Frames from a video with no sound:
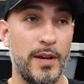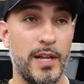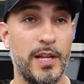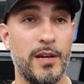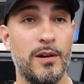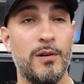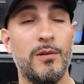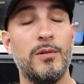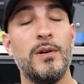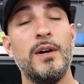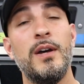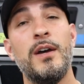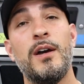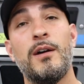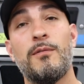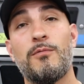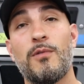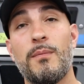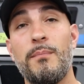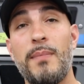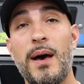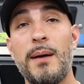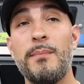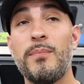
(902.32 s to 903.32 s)
video,
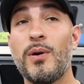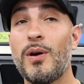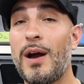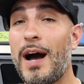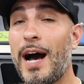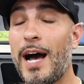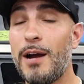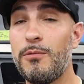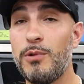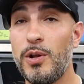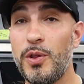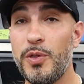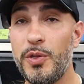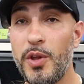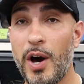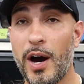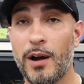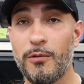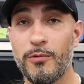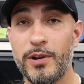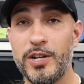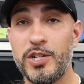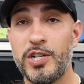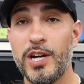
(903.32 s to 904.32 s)
remember, I will
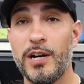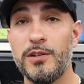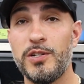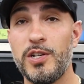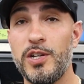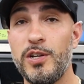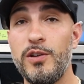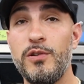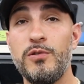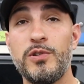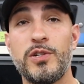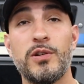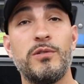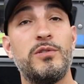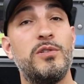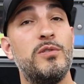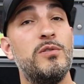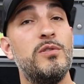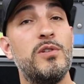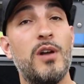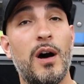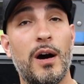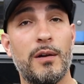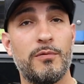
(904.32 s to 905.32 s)
not reach out to you, so
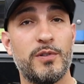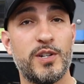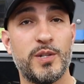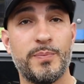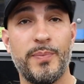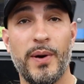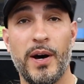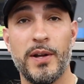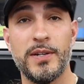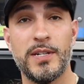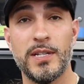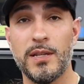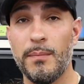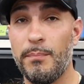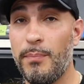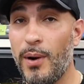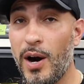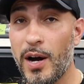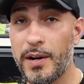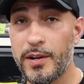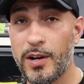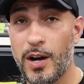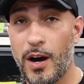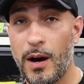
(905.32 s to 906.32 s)
do not respond to the
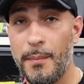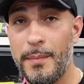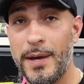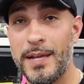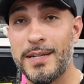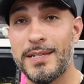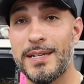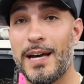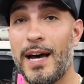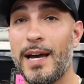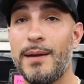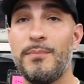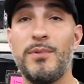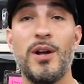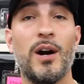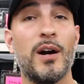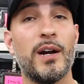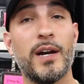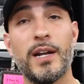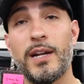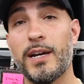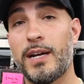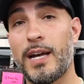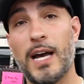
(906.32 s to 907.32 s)
bot comments. I'm
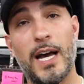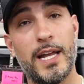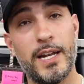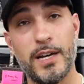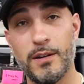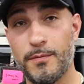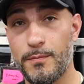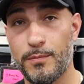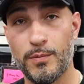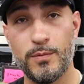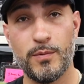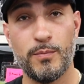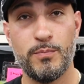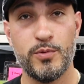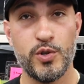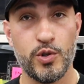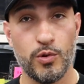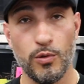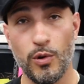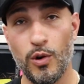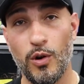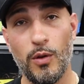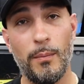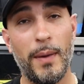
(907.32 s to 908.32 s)
not gonna kind of
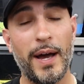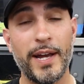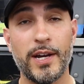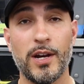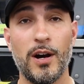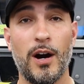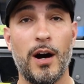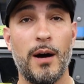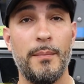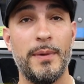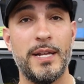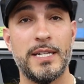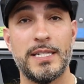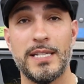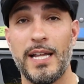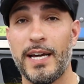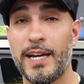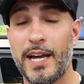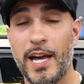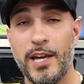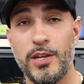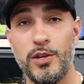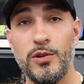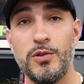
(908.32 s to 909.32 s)
troll my comments
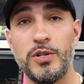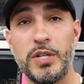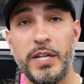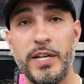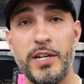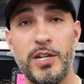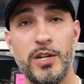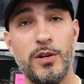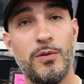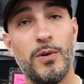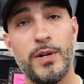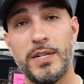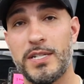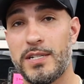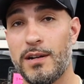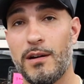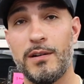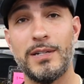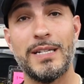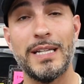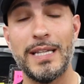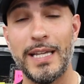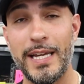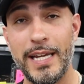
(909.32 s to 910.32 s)
like I usually do and
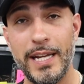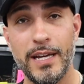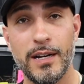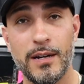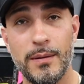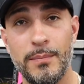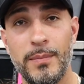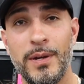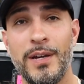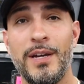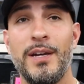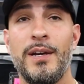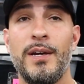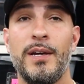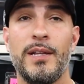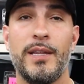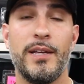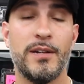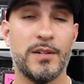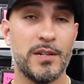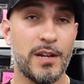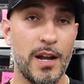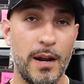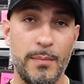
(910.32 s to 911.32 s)
start deleting them.
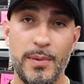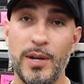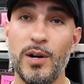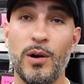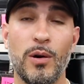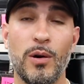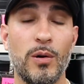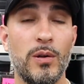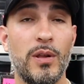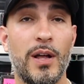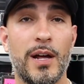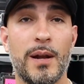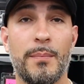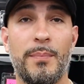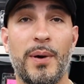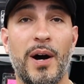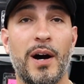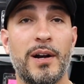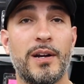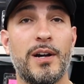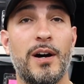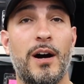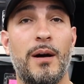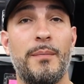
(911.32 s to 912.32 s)
There's gonna be a whole lot of
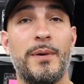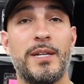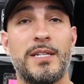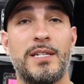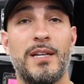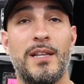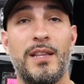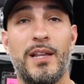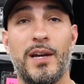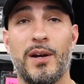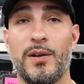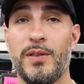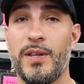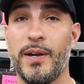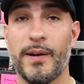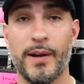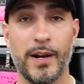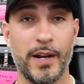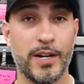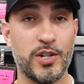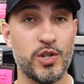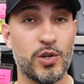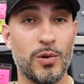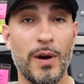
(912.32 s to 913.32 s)
bot comments in there, and they're
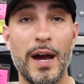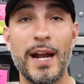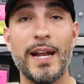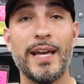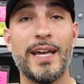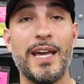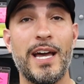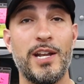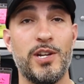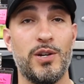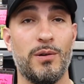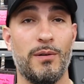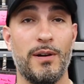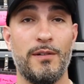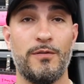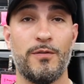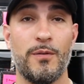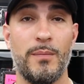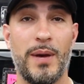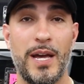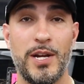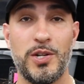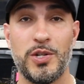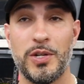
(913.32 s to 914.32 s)
gonna try to get your
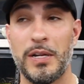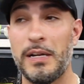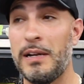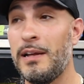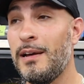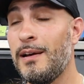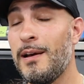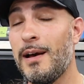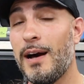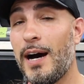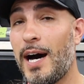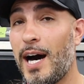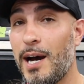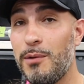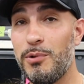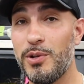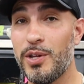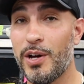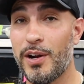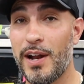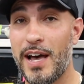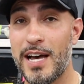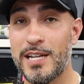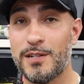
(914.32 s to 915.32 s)
information. I will
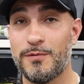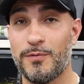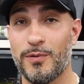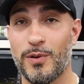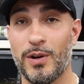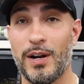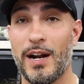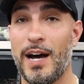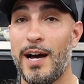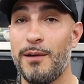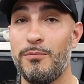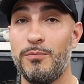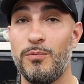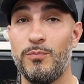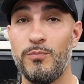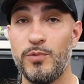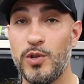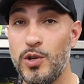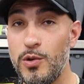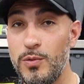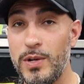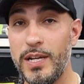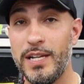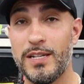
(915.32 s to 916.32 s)
not ask for it.
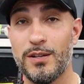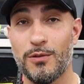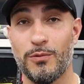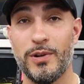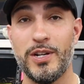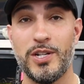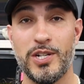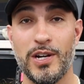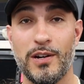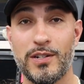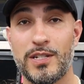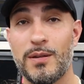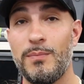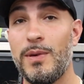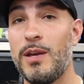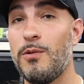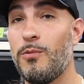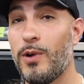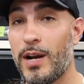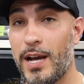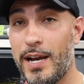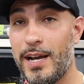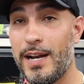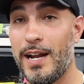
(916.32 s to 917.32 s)
You need to reach out to me
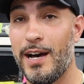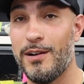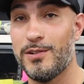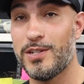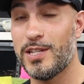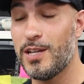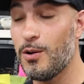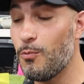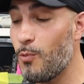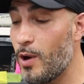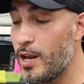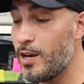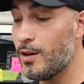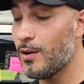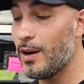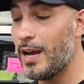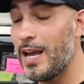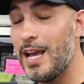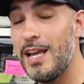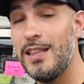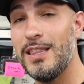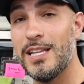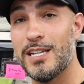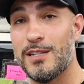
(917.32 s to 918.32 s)
when I announce the
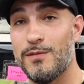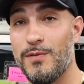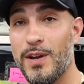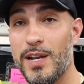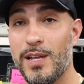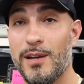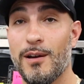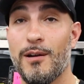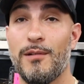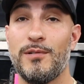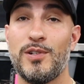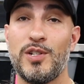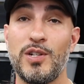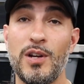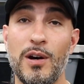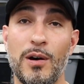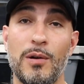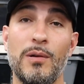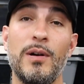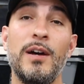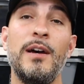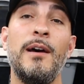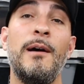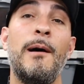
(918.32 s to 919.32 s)
winner in this video.
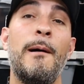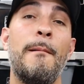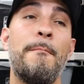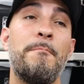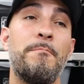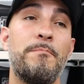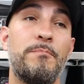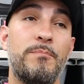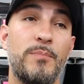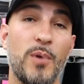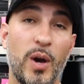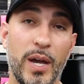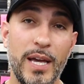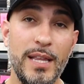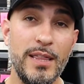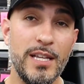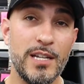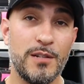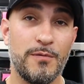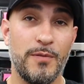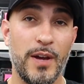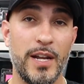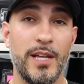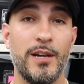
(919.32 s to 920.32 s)
So in
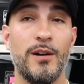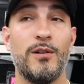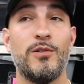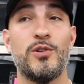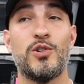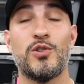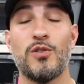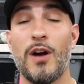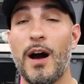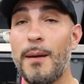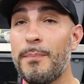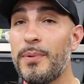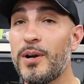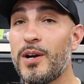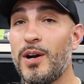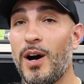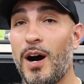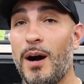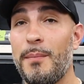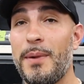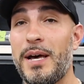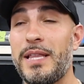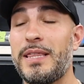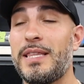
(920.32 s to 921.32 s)
this video, drop a
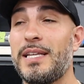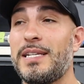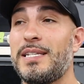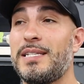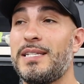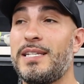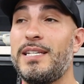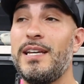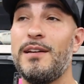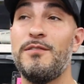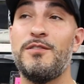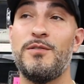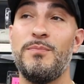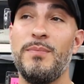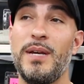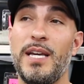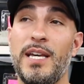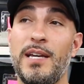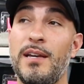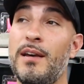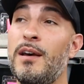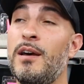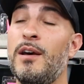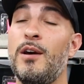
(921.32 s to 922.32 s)
comment that gives
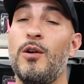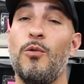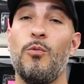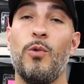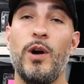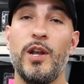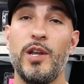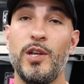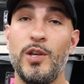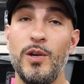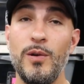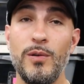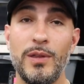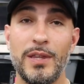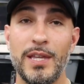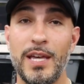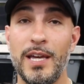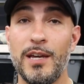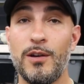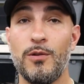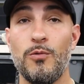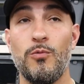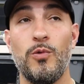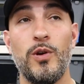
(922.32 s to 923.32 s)
me what you
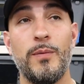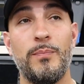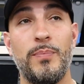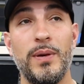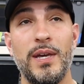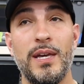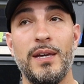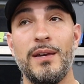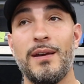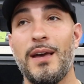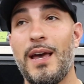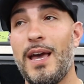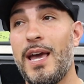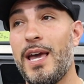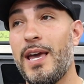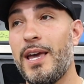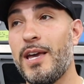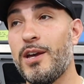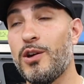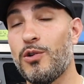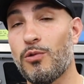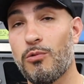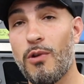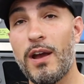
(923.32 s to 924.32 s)
think would be
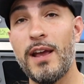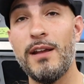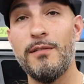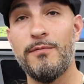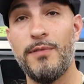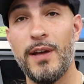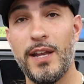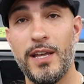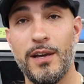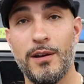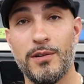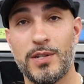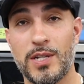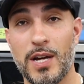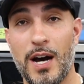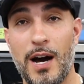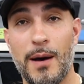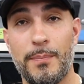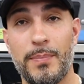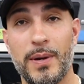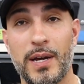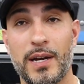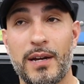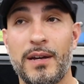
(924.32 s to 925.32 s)
a great video
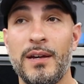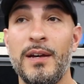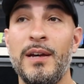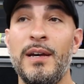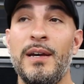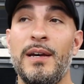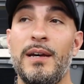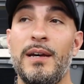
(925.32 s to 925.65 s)
topic.